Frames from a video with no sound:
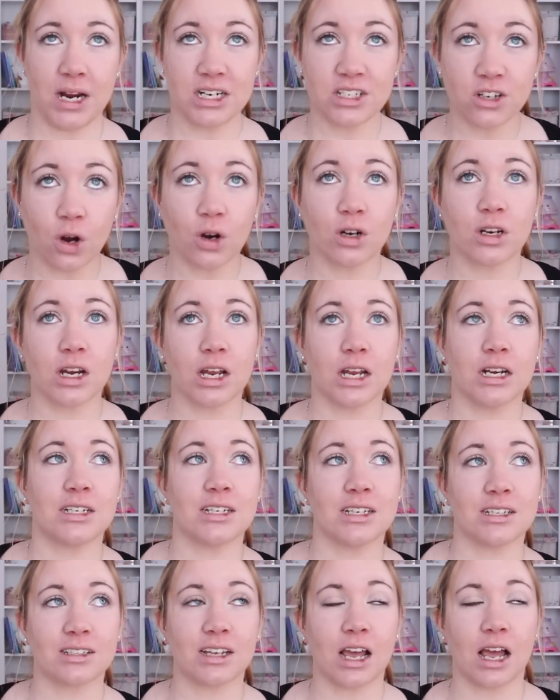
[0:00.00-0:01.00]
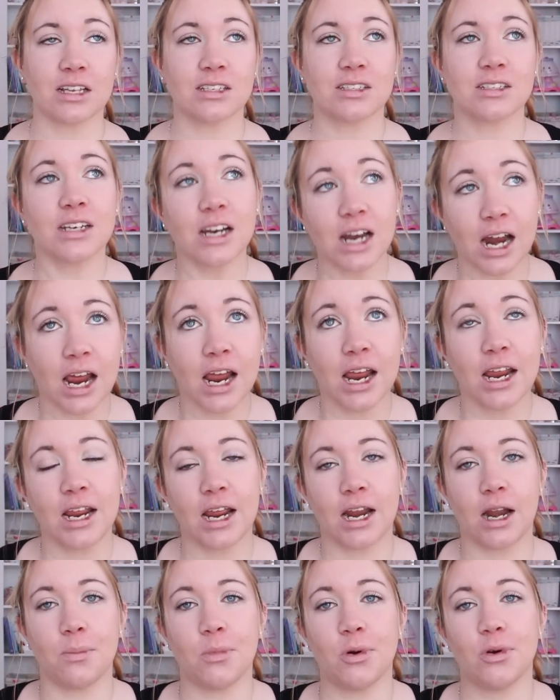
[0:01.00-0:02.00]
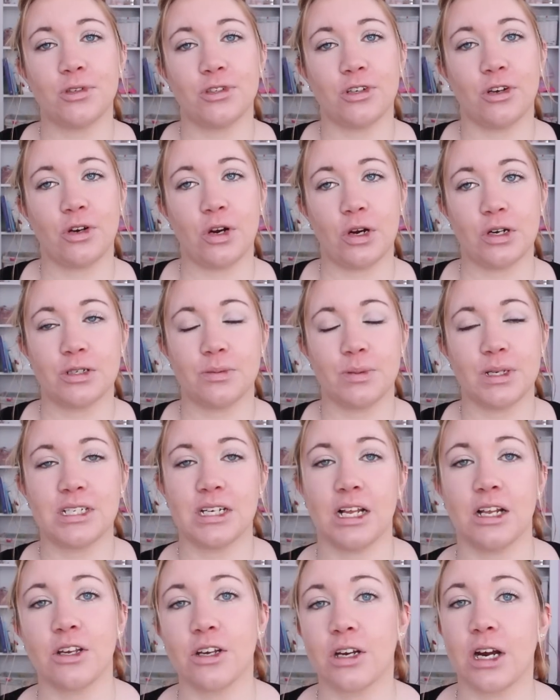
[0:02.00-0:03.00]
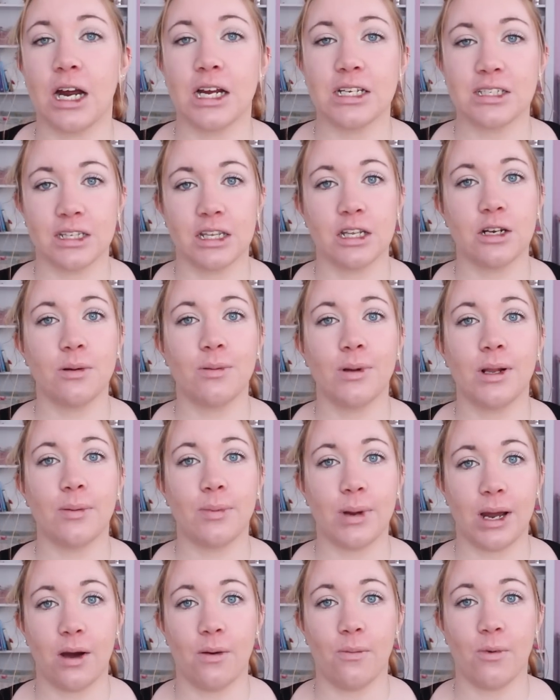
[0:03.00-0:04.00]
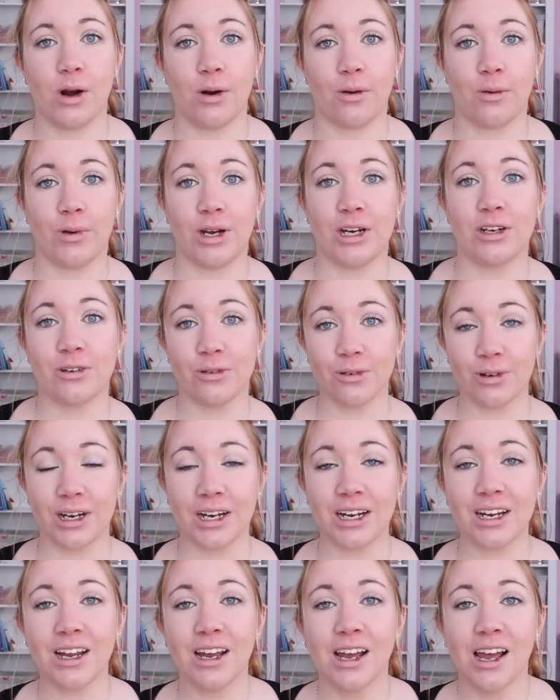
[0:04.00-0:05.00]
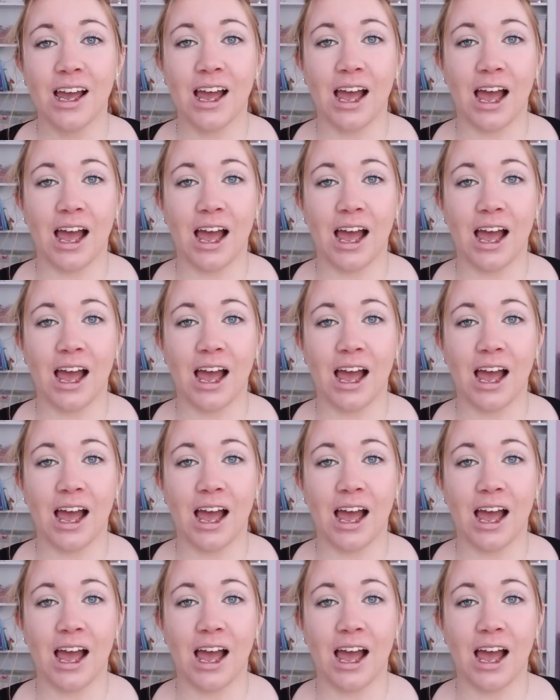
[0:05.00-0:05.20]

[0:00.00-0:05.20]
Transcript: doctor discussed today. And I'm also going to be telling you guys a little bit about what I'm going to be doing